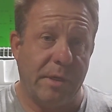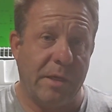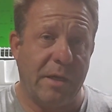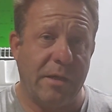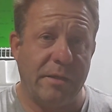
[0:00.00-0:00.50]

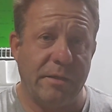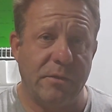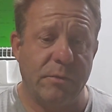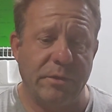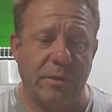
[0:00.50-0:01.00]
Hey guys, this
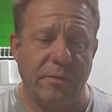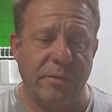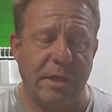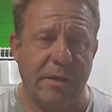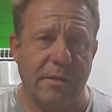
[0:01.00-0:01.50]
is Return to
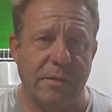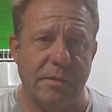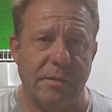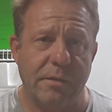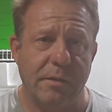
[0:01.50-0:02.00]

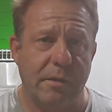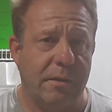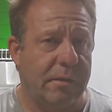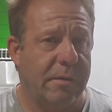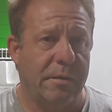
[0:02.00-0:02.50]
Tennis.
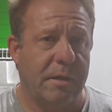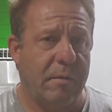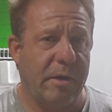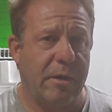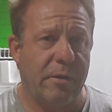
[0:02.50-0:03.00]

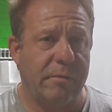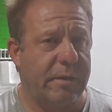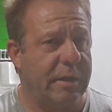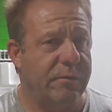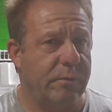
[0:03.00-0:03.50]
I'm Aaron.
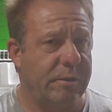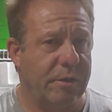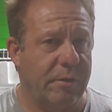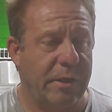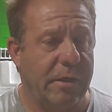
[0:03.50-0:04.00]
Thanks for
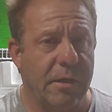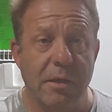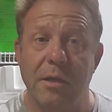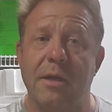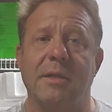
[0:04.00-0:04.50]
returning.
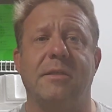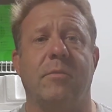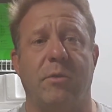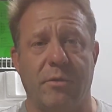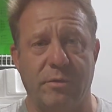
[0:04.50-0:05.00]
Got
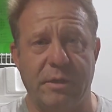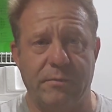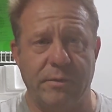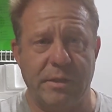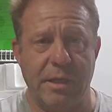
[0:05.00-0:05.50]
something a little
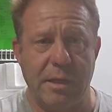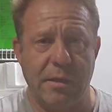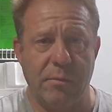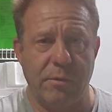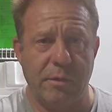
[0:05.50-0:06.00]
different
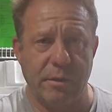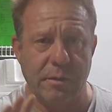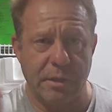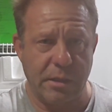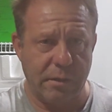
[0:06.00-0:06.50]
today. We're in
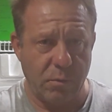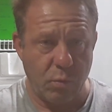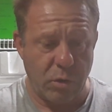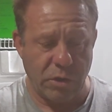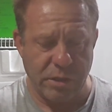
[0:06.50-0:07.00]
the kind of the
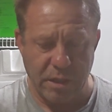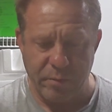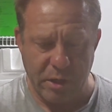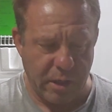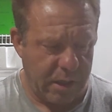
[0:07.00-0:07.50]

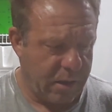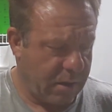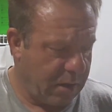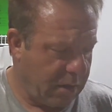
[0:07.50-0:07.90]
workshop area.